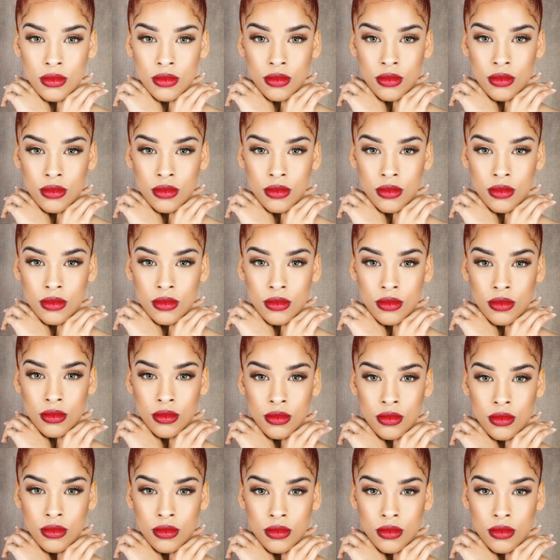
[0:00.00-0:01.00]

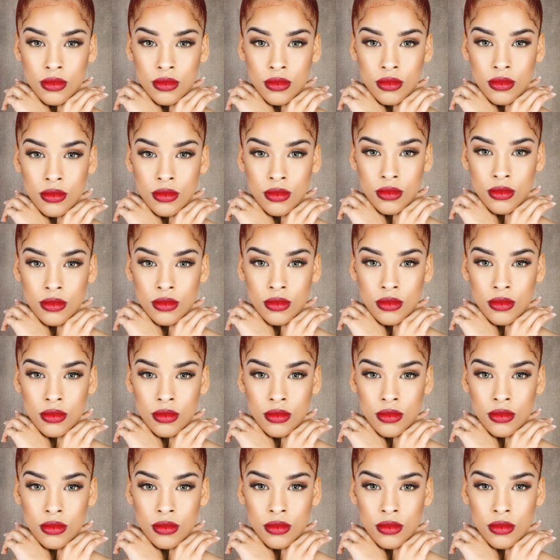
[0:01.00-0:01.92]
[no speech]